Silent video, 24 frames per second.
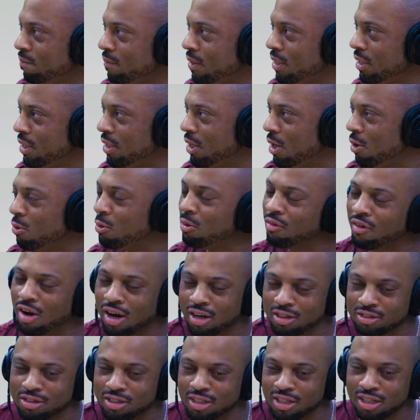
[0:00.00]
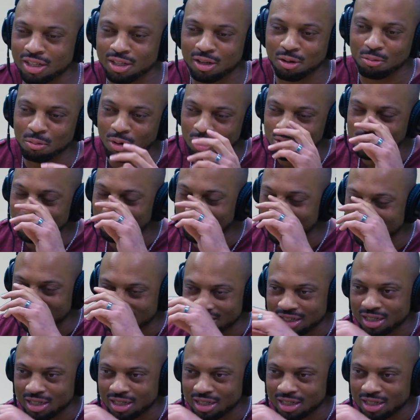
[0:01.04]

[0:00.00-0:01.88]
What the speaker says: We've all seen, most of us